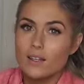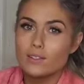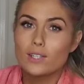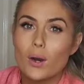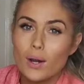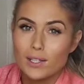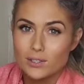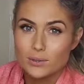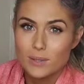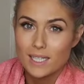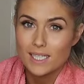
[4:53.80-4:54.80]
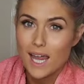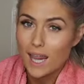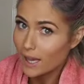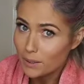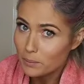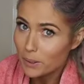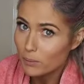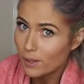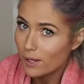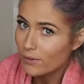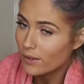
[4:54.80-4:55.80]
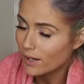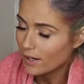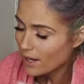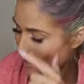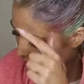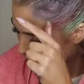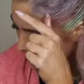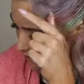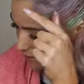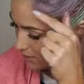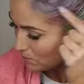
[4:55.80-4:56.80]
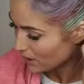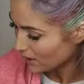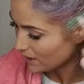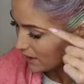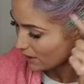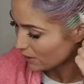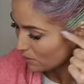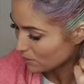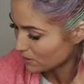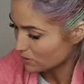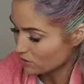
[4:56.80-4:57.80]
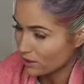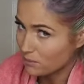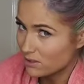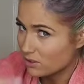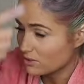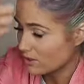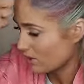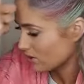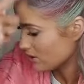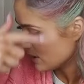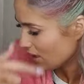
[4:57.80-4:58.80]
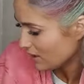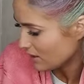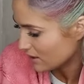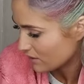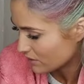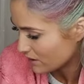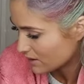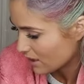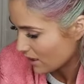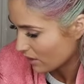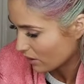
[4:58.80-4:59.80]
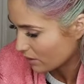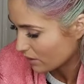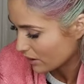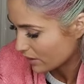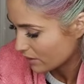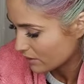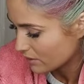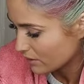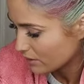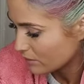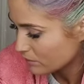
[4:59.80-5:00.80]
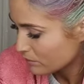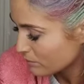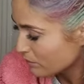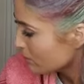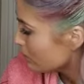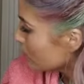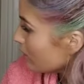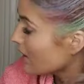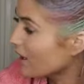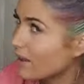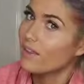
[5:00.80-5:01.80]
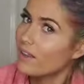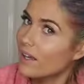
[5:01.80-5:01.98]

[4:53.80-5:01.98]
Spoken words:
So I just went a little bit wild there and I sprayed in a couple of stripes just so you could see the difference in the colour. And